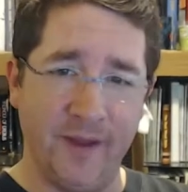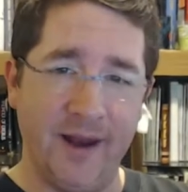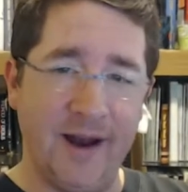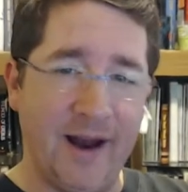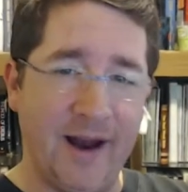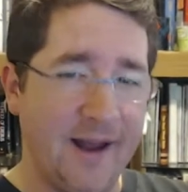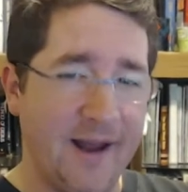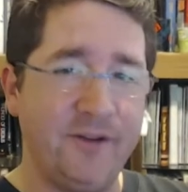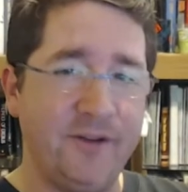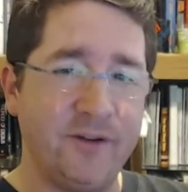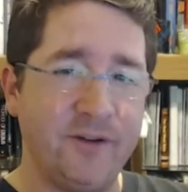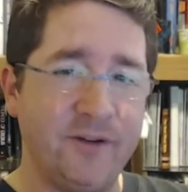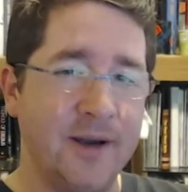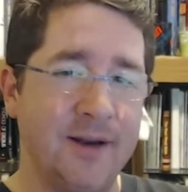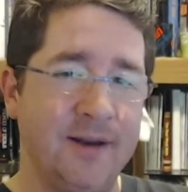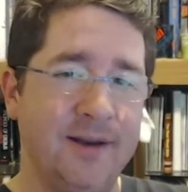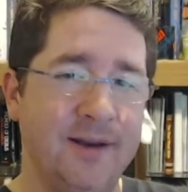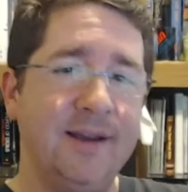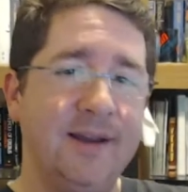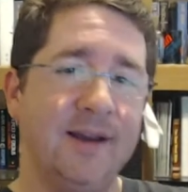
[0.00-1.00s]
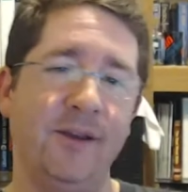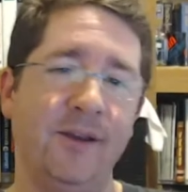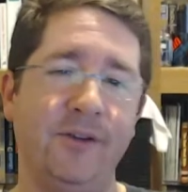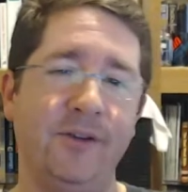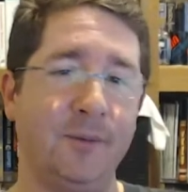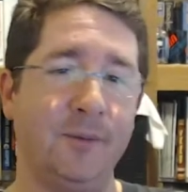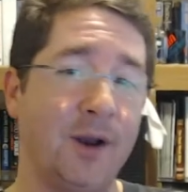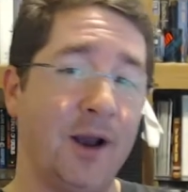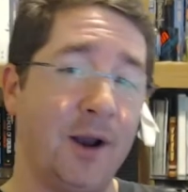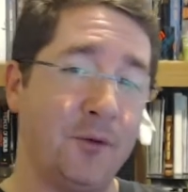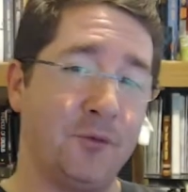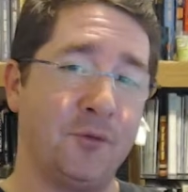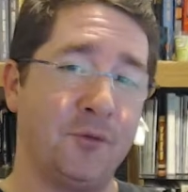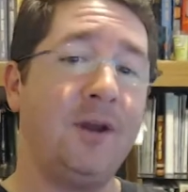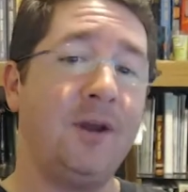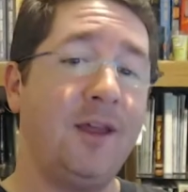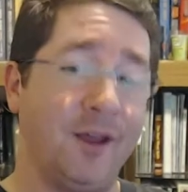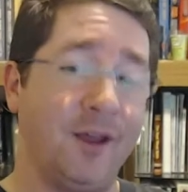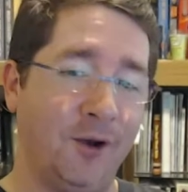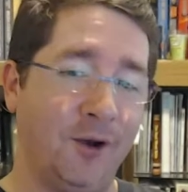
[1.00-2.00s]
that. I had some ideas. And what I was
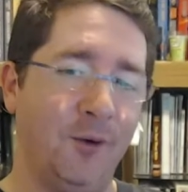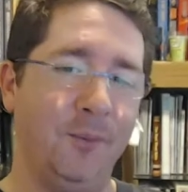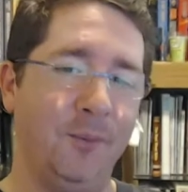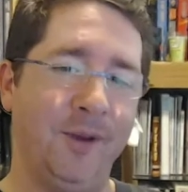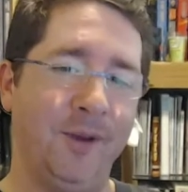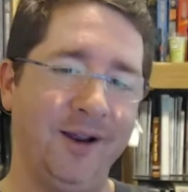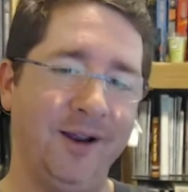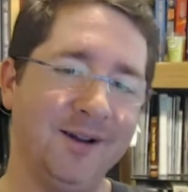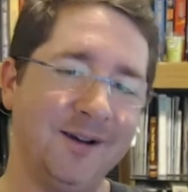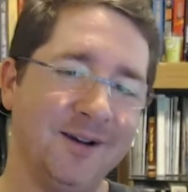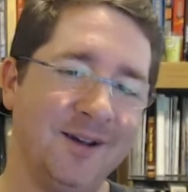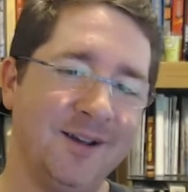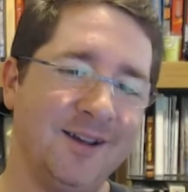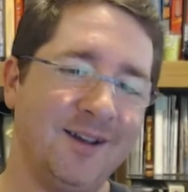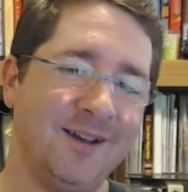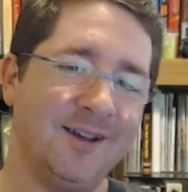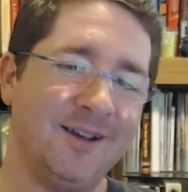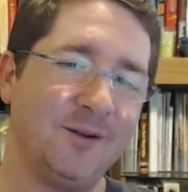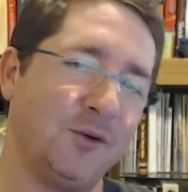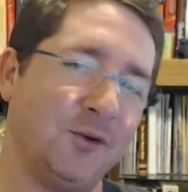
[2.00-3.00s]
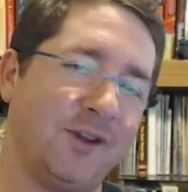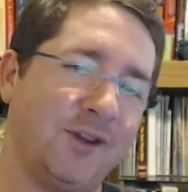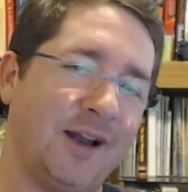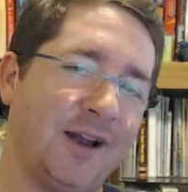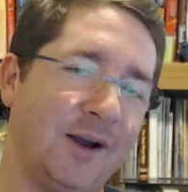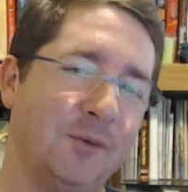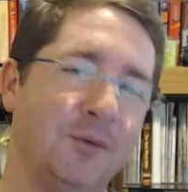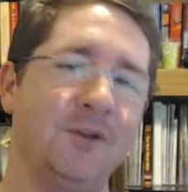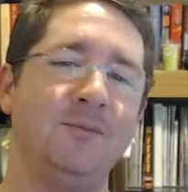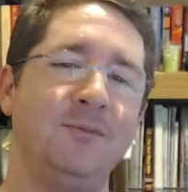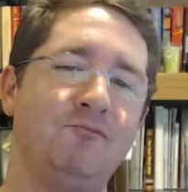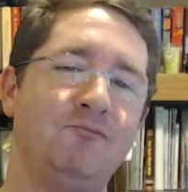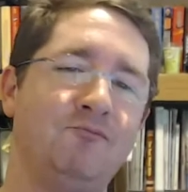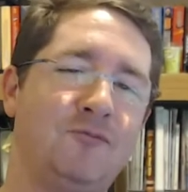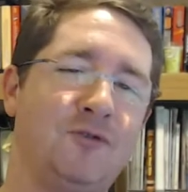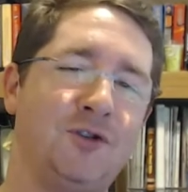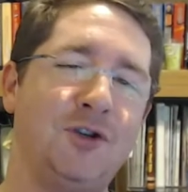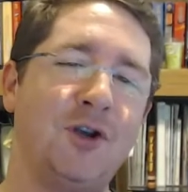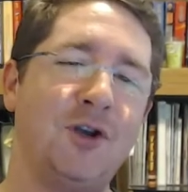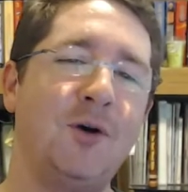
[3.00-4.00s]
really hoping was that I would
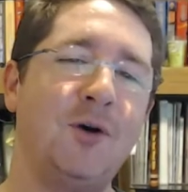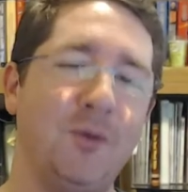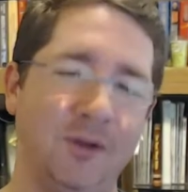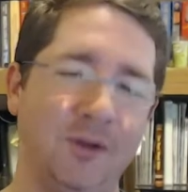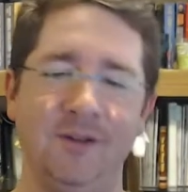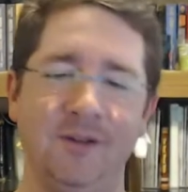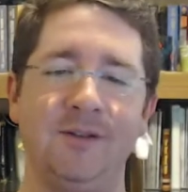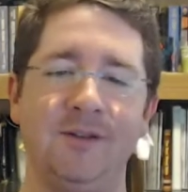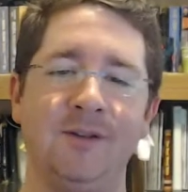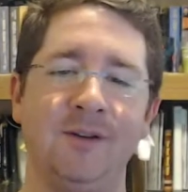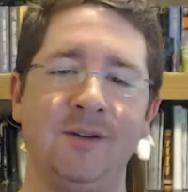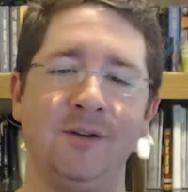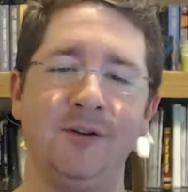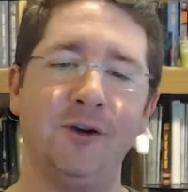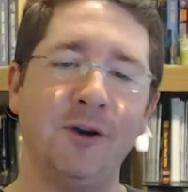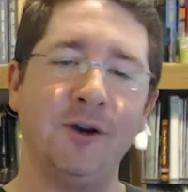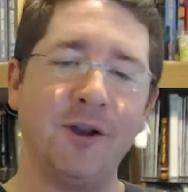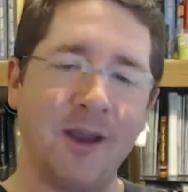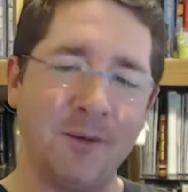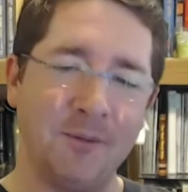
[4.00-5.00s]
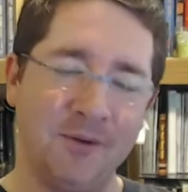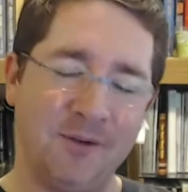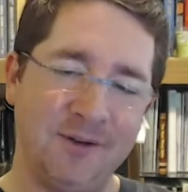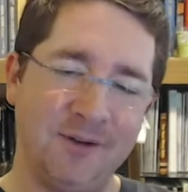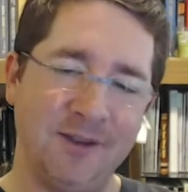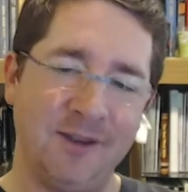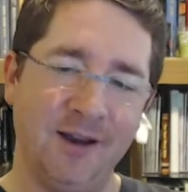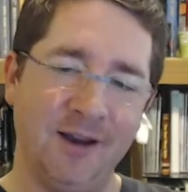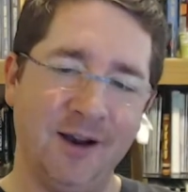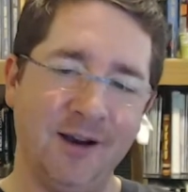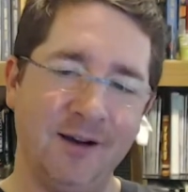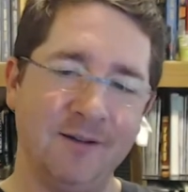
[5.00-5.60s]
show this, and Sergey would sit there,